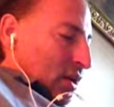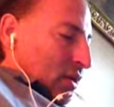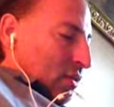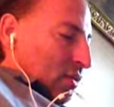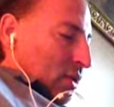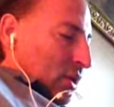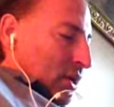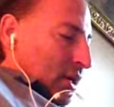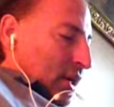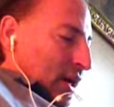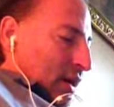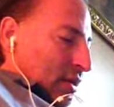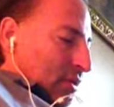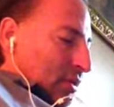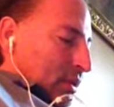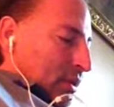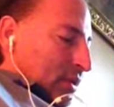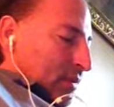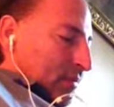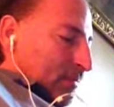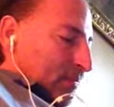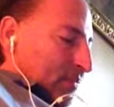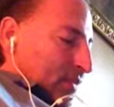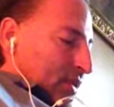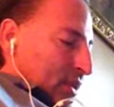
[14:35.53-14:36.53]
1 hour,
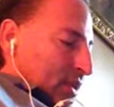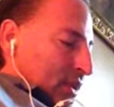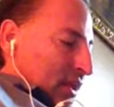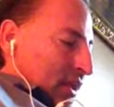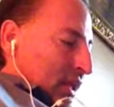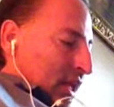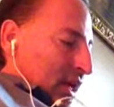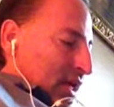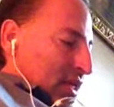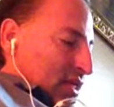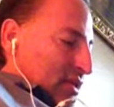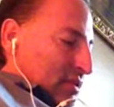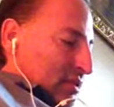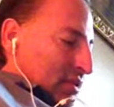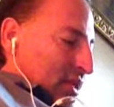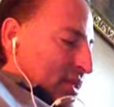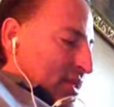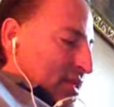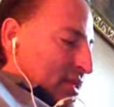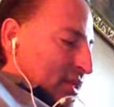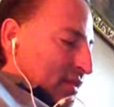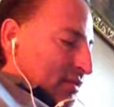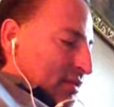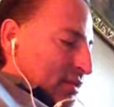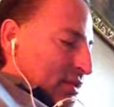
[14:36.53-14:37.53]
the last one,
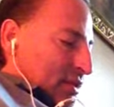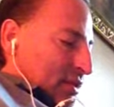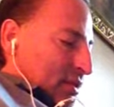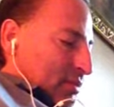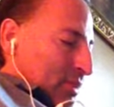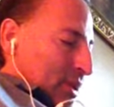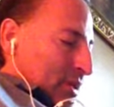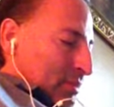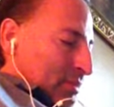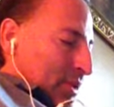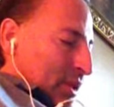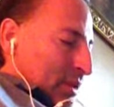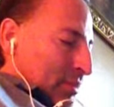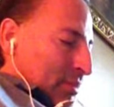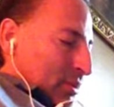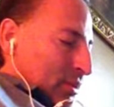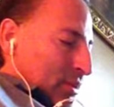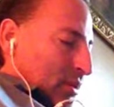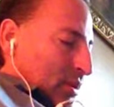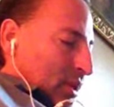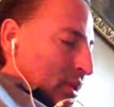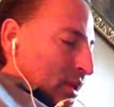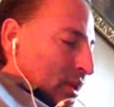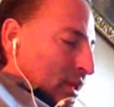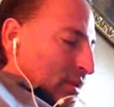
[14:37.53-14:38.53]
is given to you, my
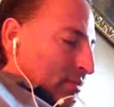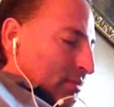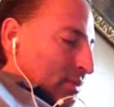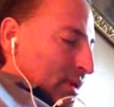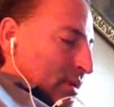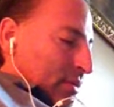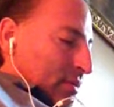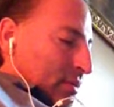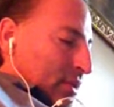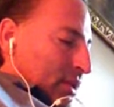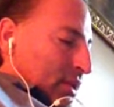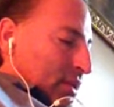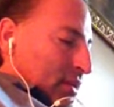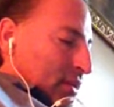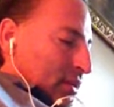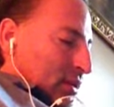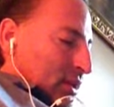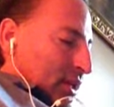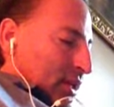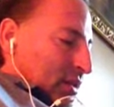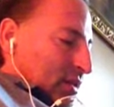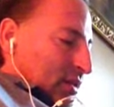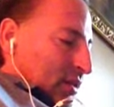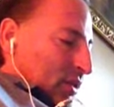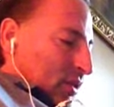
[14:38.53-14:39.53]
people, my regal
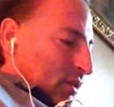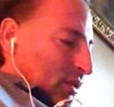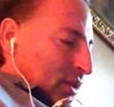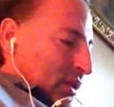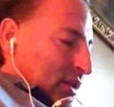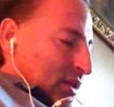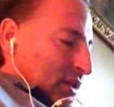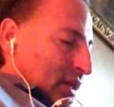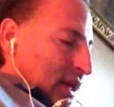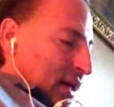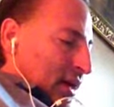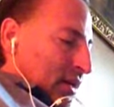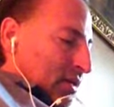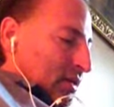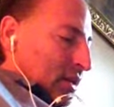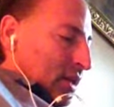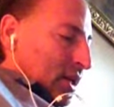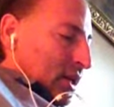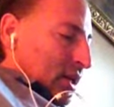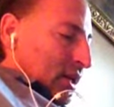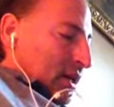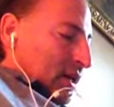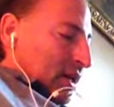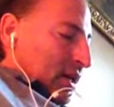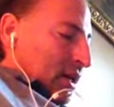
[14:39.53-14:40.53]
and holy town.
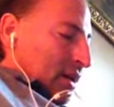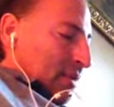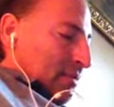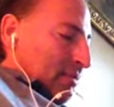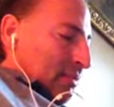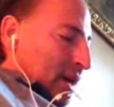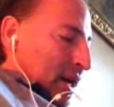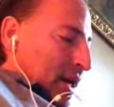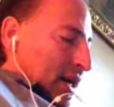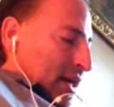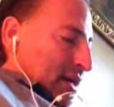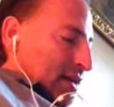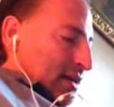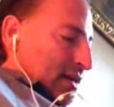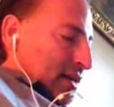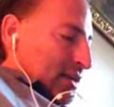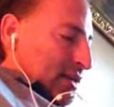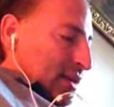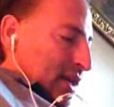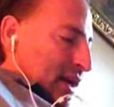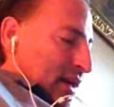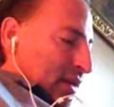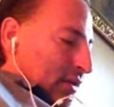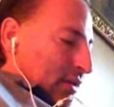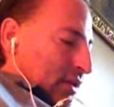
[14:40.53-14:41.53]
Come back in
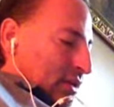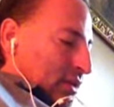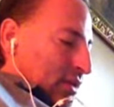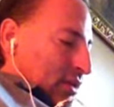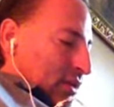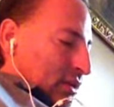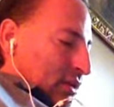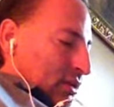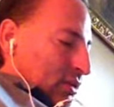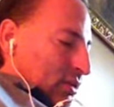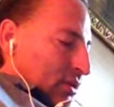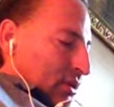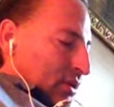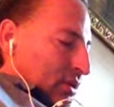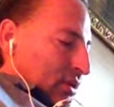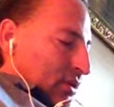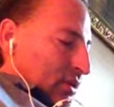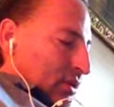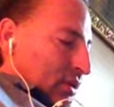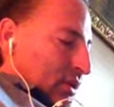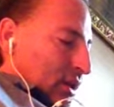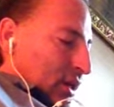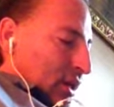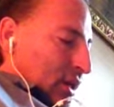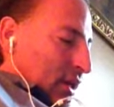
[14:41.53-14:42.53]
this hour to the Lord your
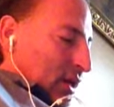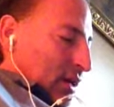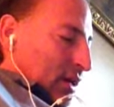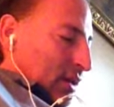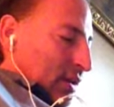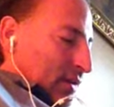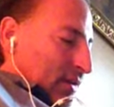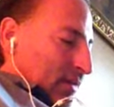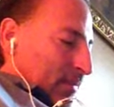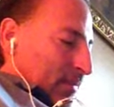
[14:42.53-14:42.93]
God.